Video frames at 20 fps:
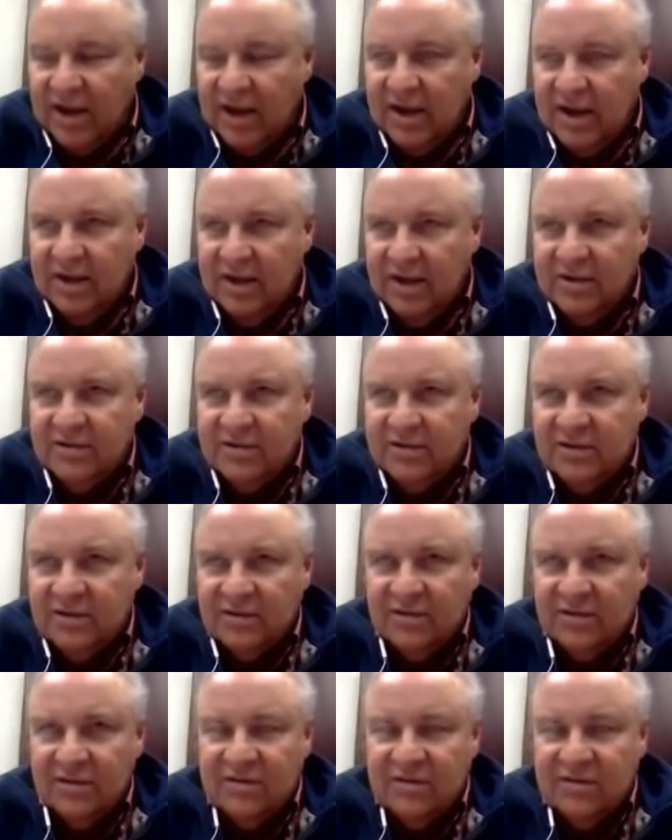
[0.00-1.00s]

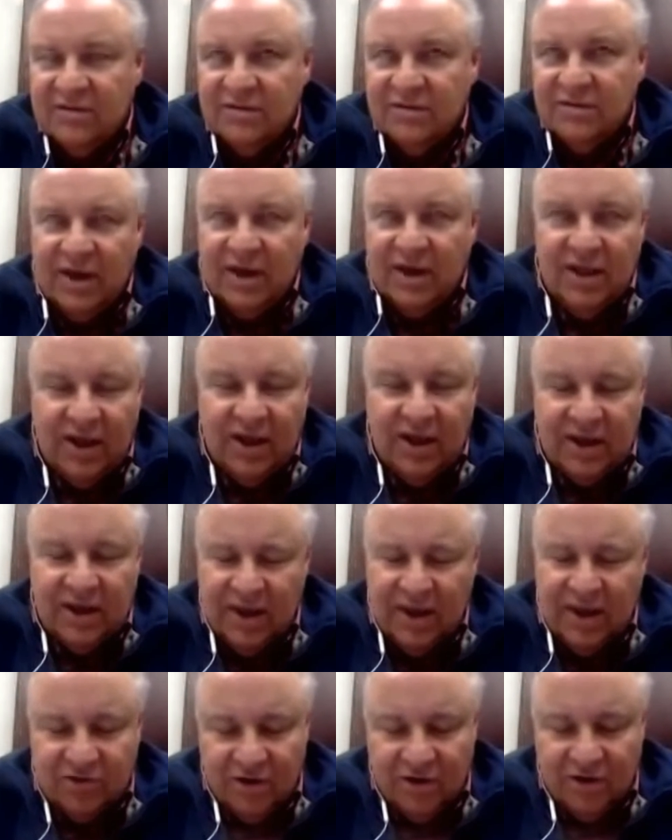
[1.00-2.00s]
consistency, like
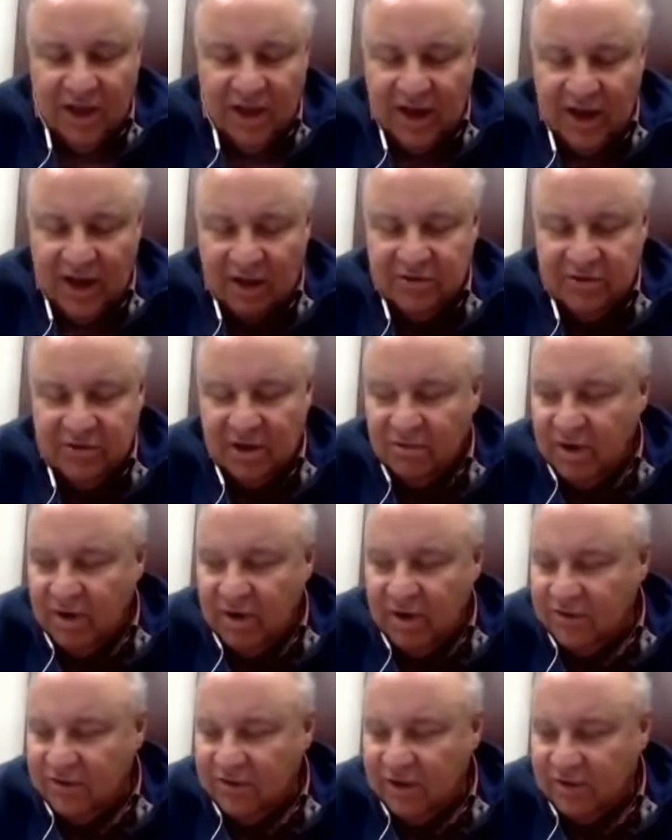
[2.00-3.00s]
yesterday, and I was going to
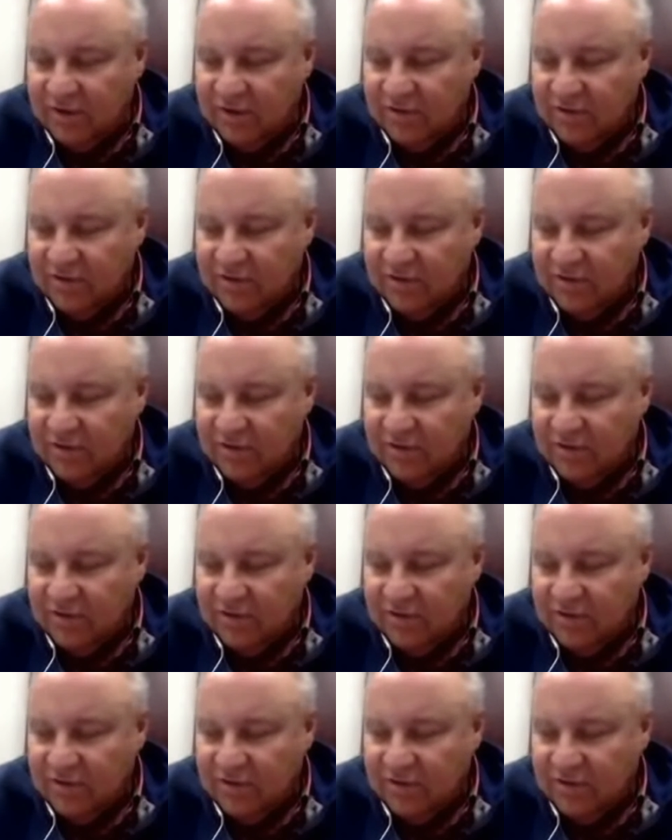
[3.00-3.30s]
raise this.